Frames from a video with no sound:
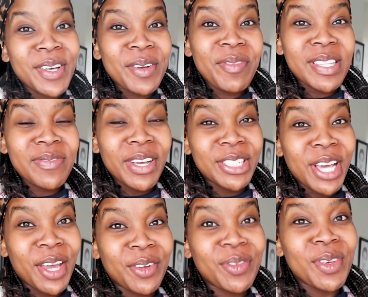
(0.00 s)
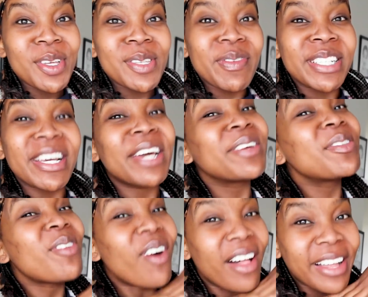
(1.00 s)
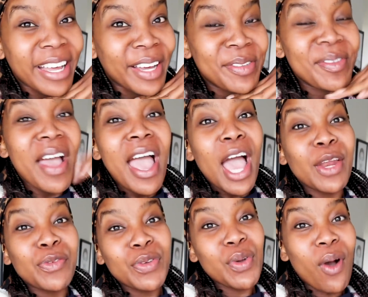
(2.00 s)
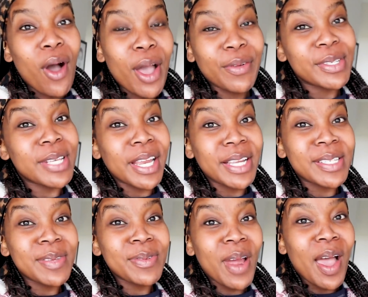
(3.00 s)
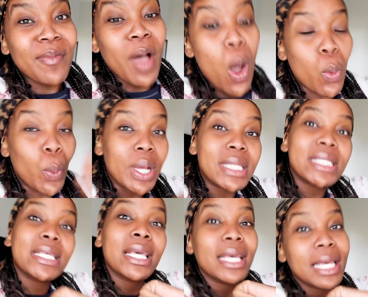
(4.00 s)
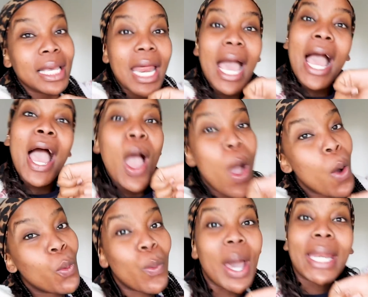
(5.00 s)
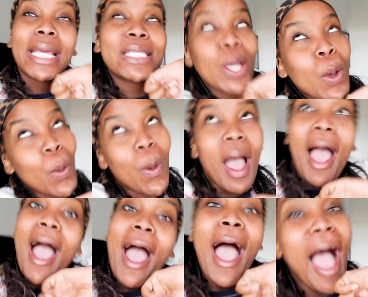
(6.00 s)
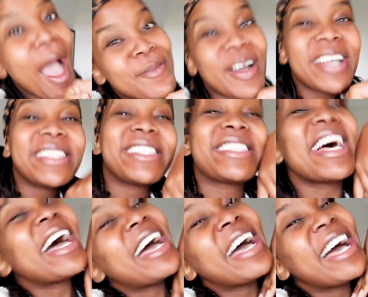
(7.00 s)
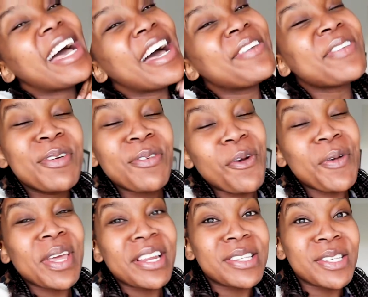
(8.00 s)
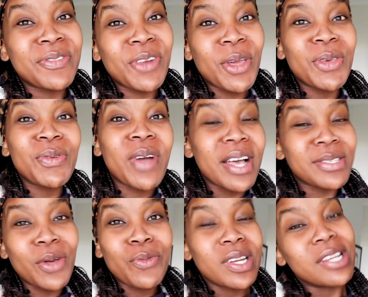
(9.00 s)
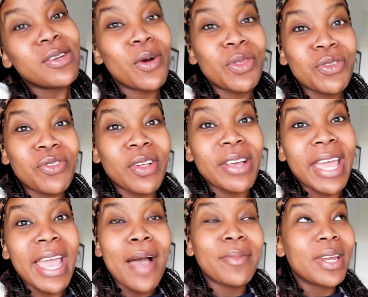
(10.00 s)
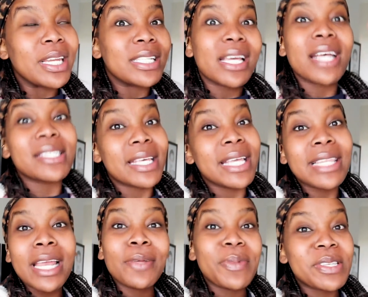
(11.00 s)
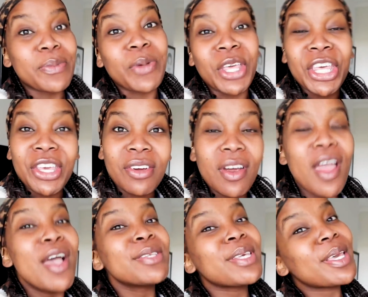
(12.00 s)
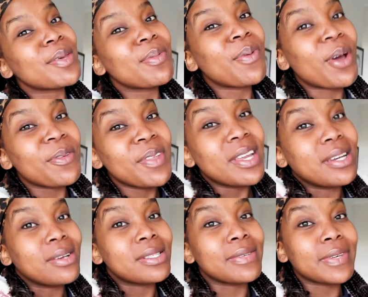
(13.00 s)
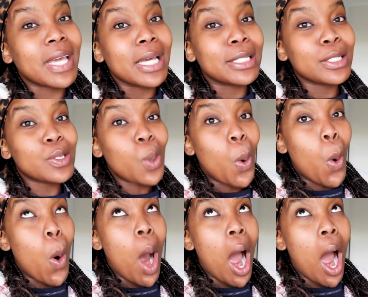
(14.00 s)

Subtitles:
welcome back to my channel. If you're new to my channel, welcome, and if you are a returning subscriber, what's good, what do you do, what's up? Before we get into this video, you guys already know the drill. Okay, I'm gonna need you guys to hit that little button somewhere here so you can be part of the notifications squad,